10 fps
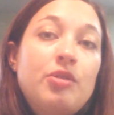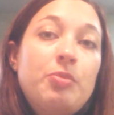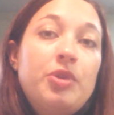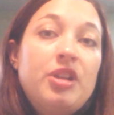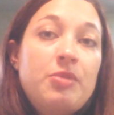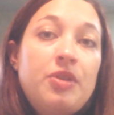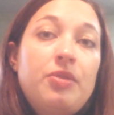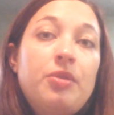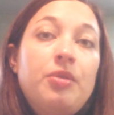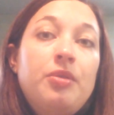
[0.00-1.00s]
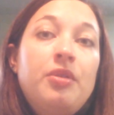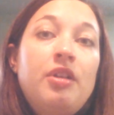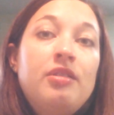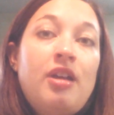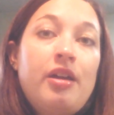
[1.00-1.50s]
They were putting me through
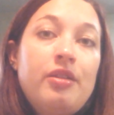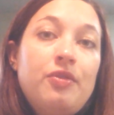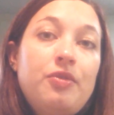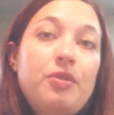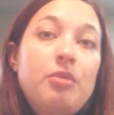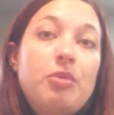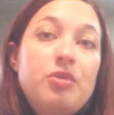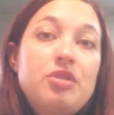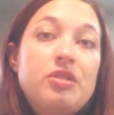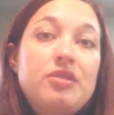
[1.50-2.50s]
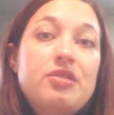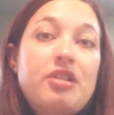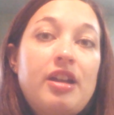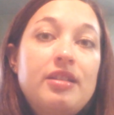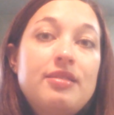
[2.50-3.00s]
a lot of emotional
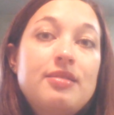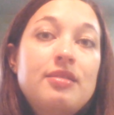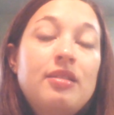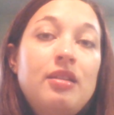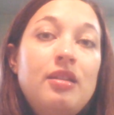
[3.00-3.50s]
stress.